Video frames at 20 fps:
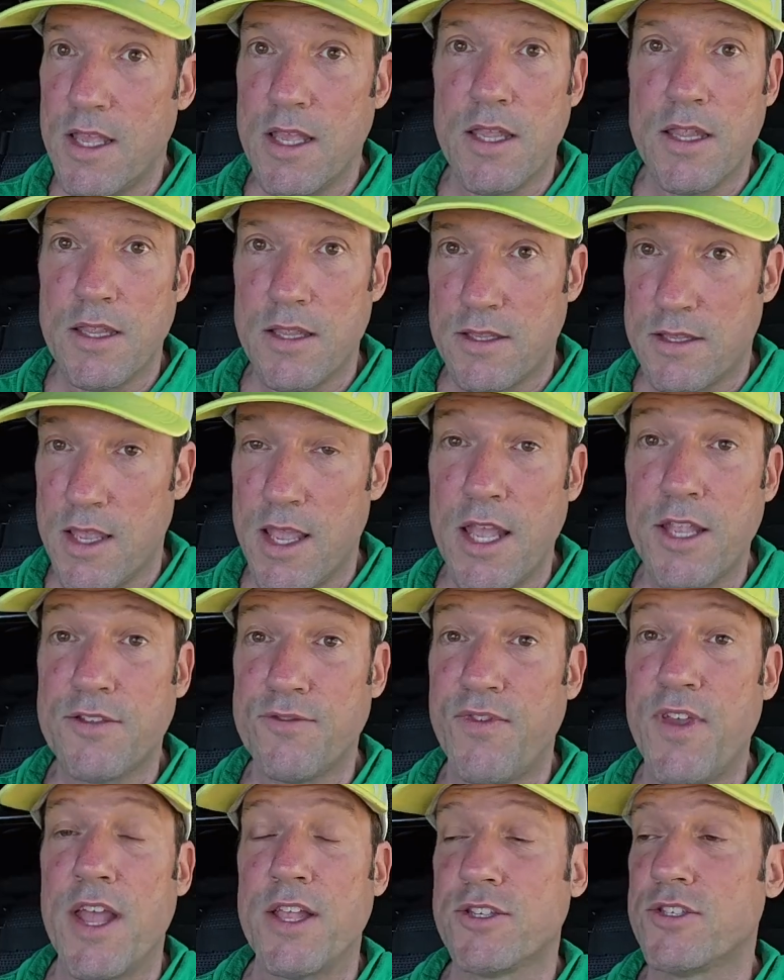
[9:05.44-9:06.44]
it's
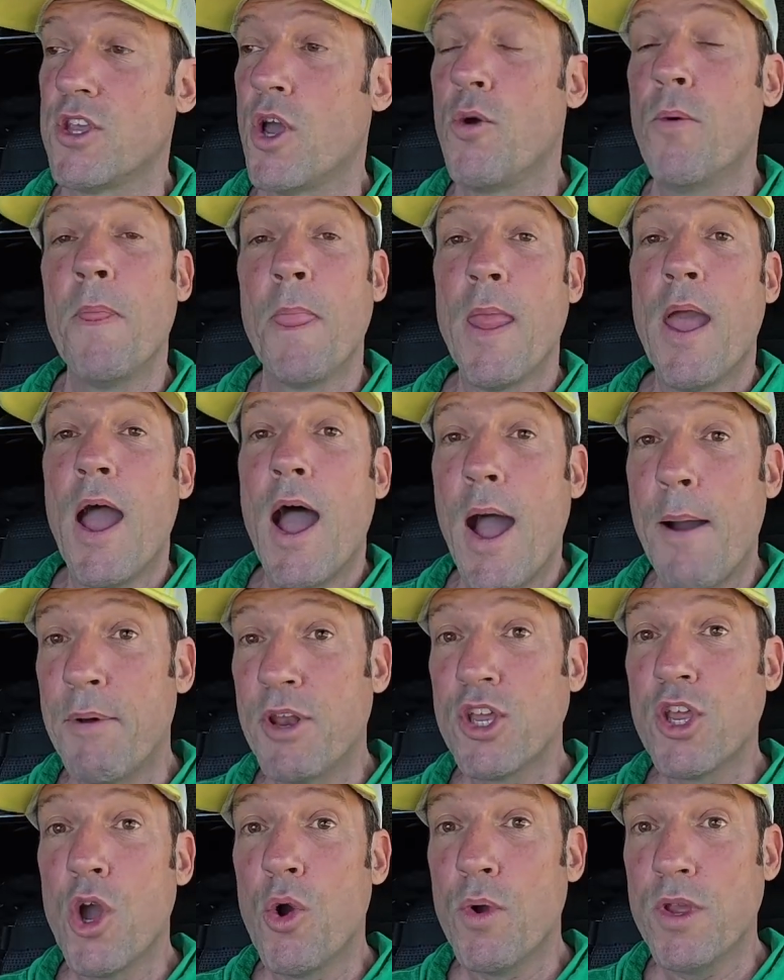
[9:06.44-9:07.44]
fit. So I'm
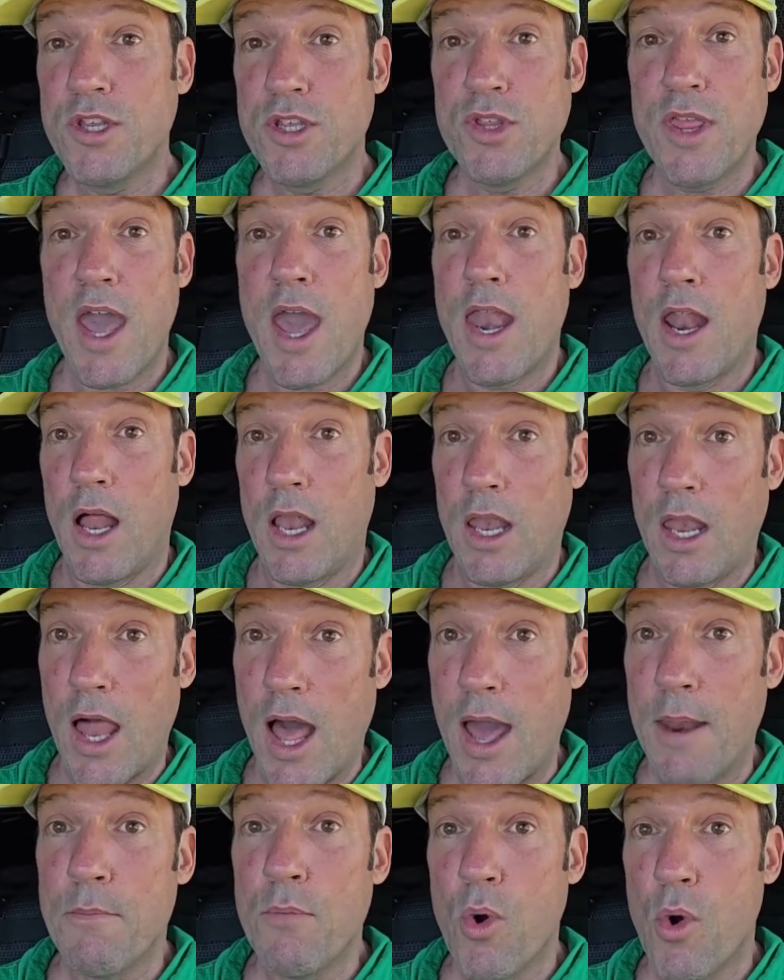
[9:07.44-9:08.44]
going to go into that a
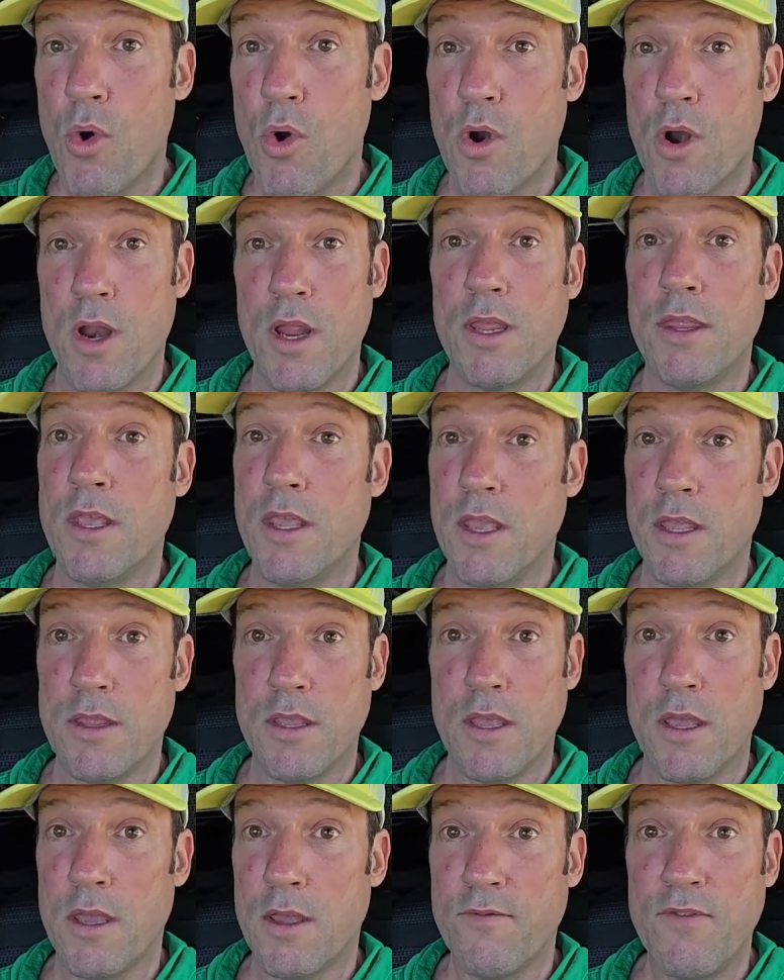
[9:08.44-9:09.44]
lot more in
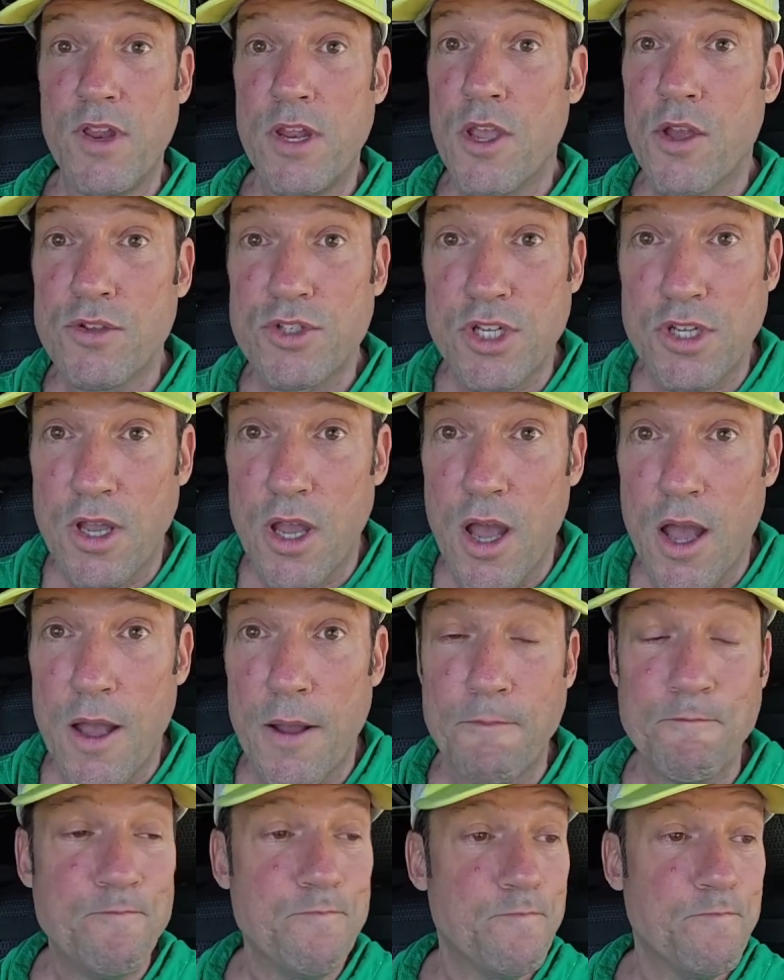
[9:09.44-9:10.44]
the videos to
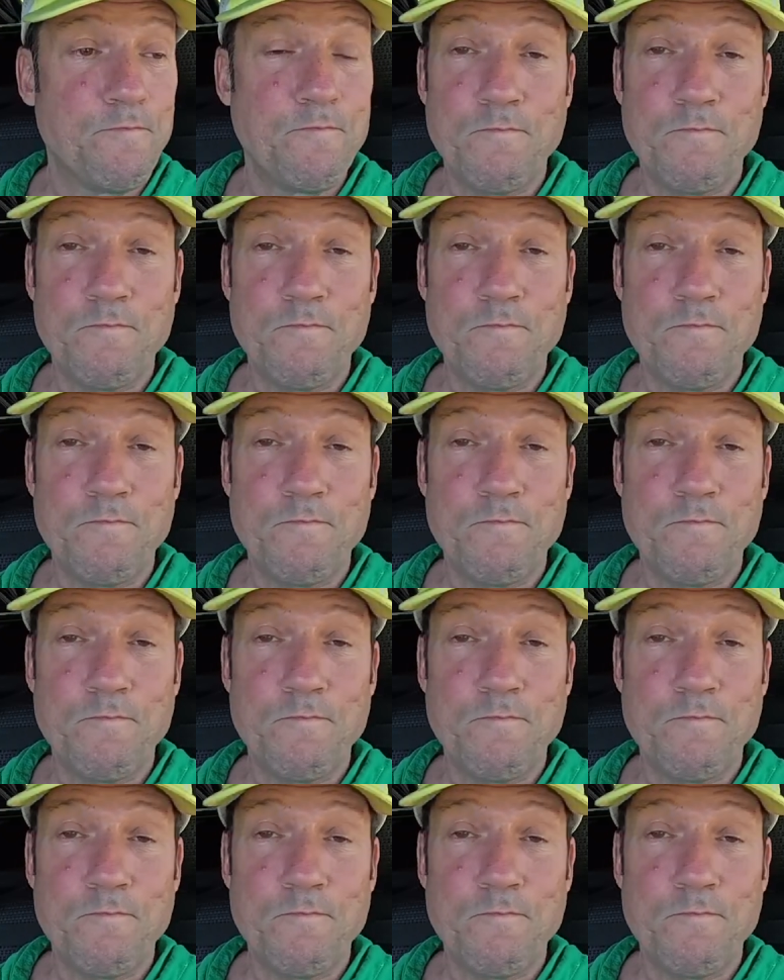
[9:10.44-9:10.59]
come.